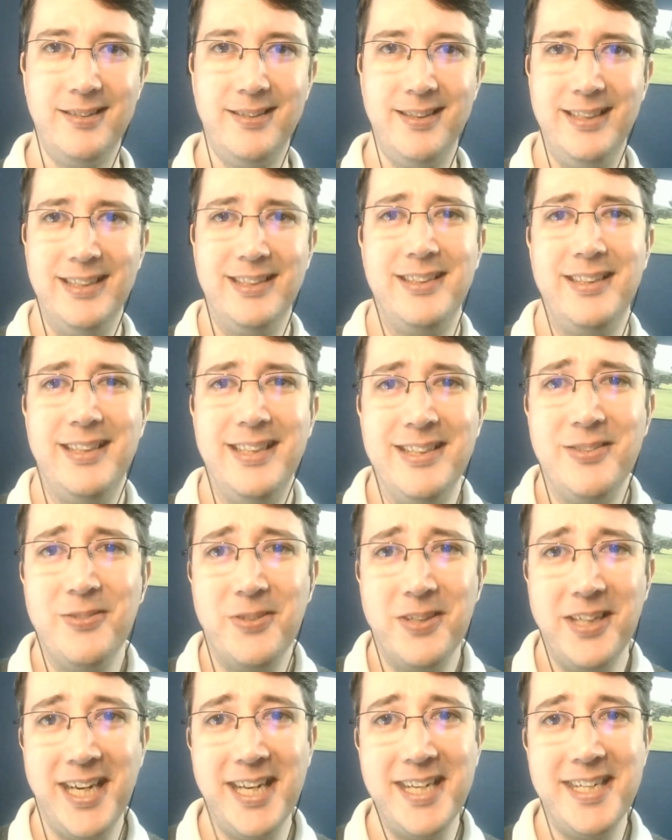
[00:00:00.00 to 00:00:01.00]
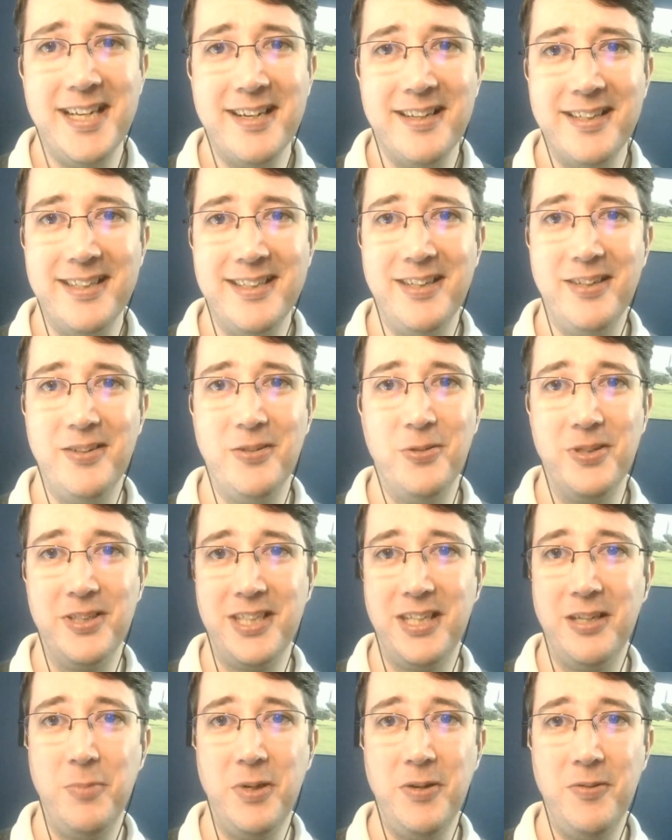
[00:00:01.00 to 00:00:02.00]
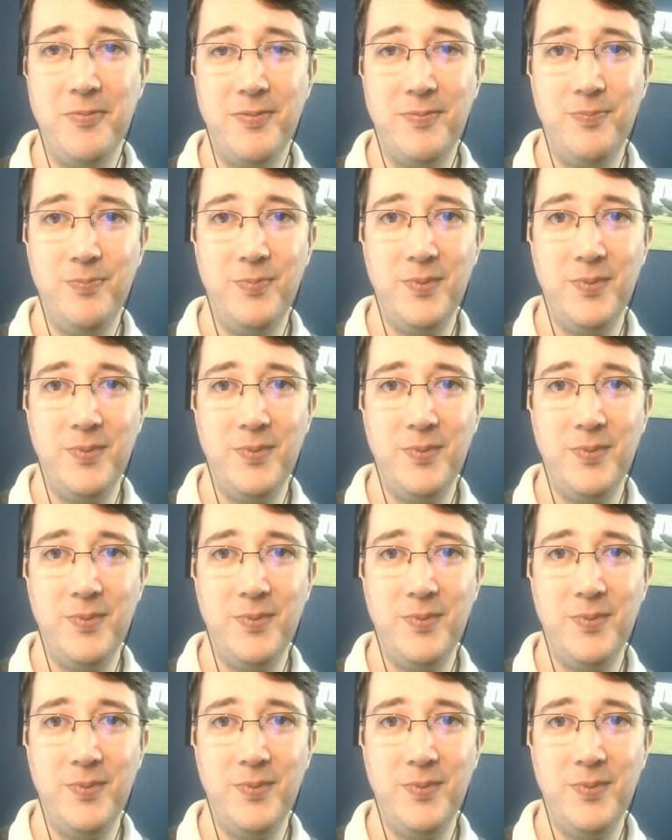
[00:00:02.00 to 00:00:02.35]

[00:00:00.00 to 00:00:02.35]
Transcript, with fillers: It's, it's not going to get done, is it? Or it's going to be f